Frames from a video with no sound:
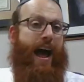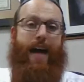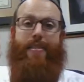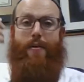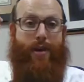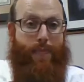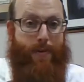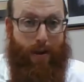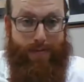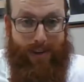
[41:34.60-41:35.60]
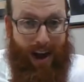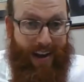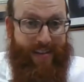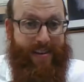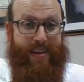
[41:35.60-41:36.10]
and that we can become
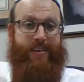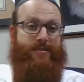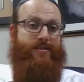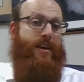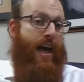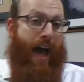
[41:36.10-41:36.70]
scientists